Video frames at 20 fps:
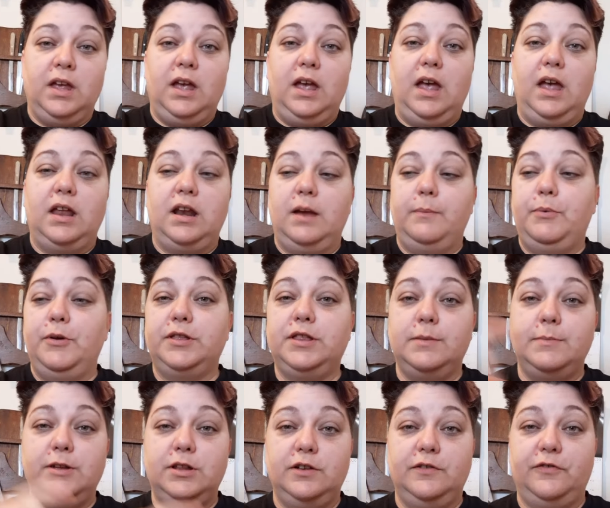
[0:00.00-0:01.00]
and I put
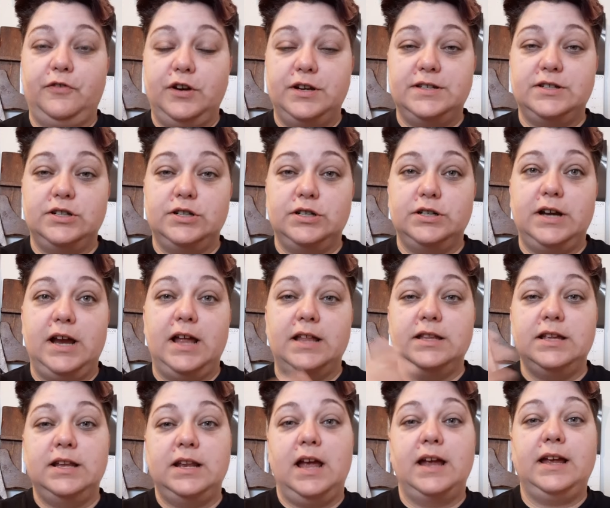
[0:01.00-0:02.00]
them in the freezer, and
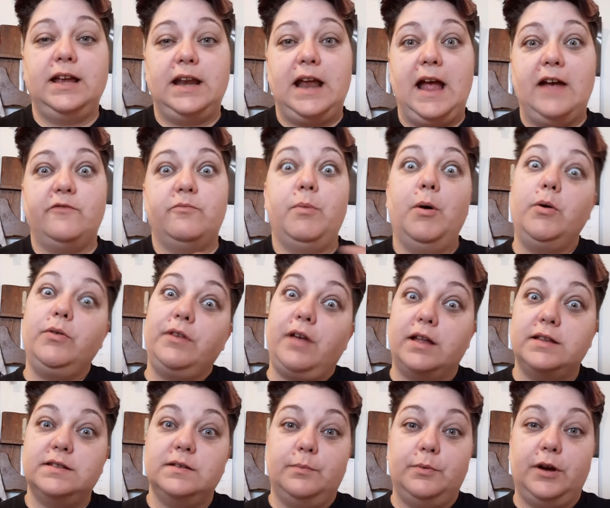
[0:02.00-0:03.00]
then I can have both
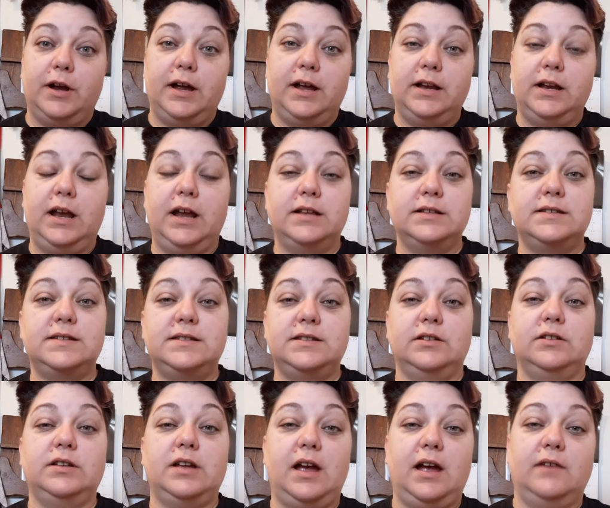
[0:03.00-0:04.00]
kinds of bread and
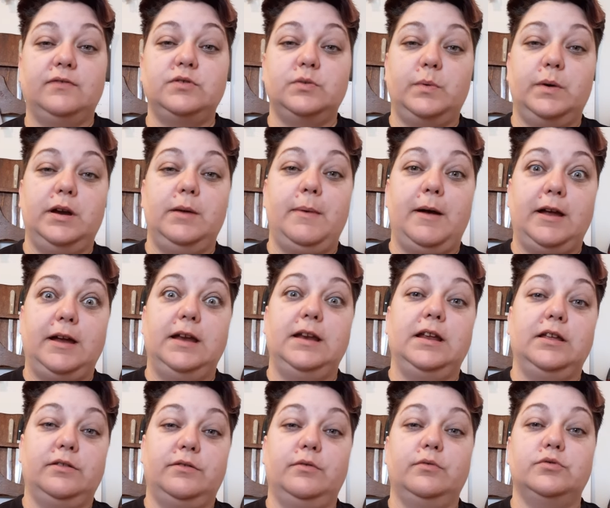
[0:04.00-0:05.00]
still not have to worry about
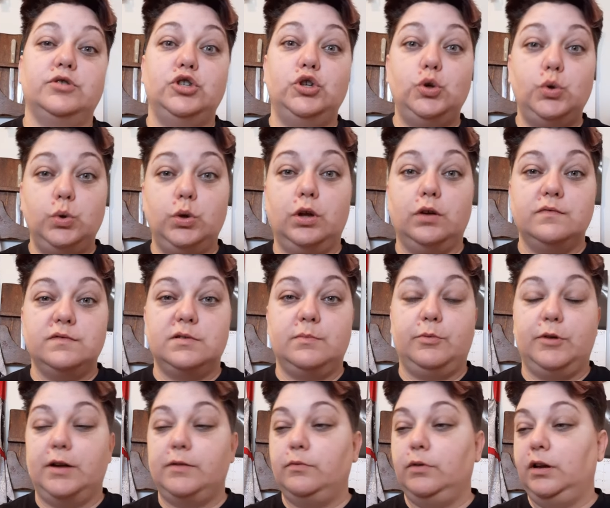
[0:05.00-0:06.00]
eating through 2 loaves of
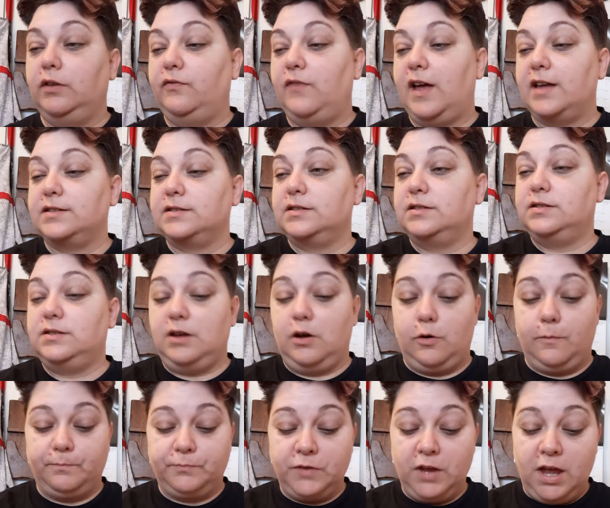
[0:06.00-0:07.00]
bread really fast.
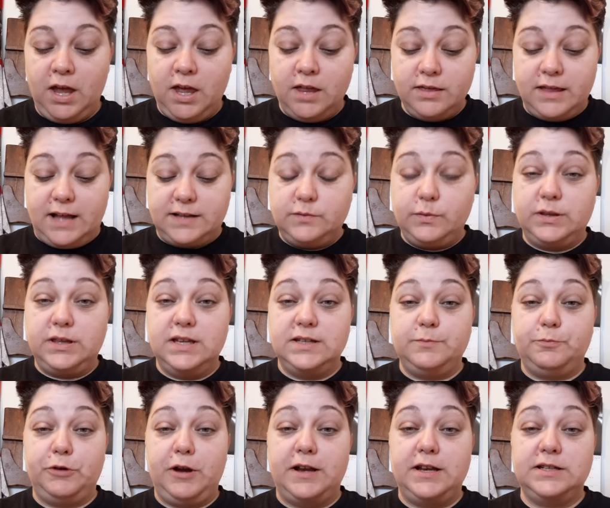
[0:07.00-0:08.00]
So that's what this
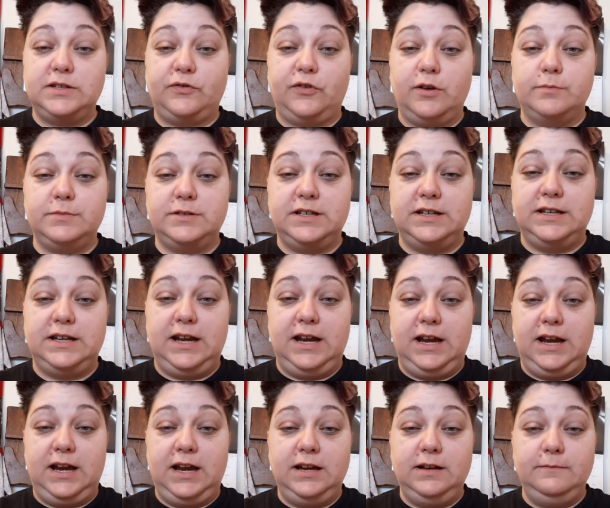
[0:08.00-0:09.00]
bread is from
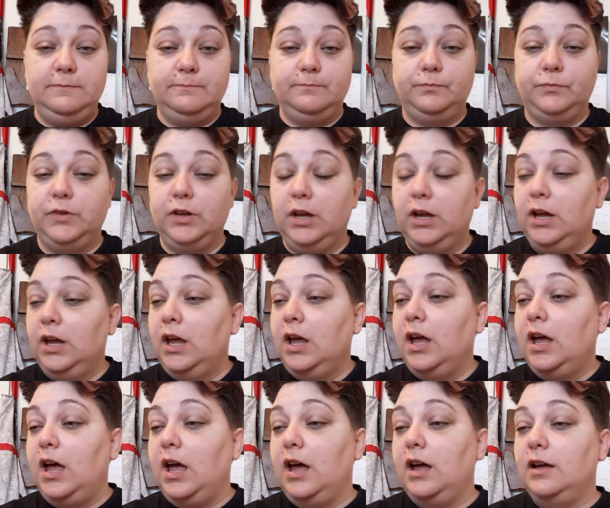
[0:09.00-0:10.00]
today.
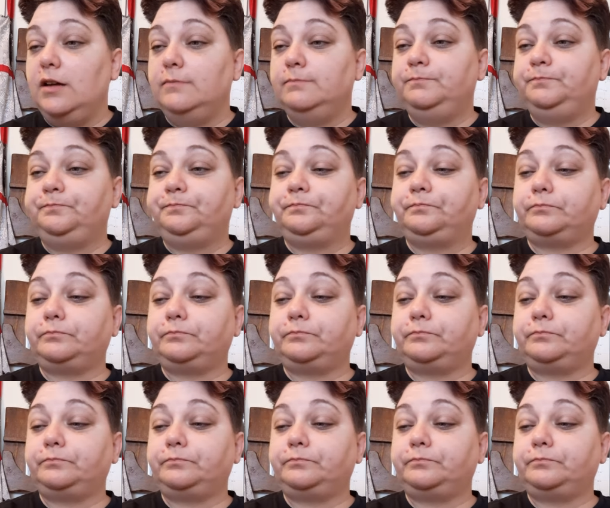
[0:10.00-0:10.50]
Um,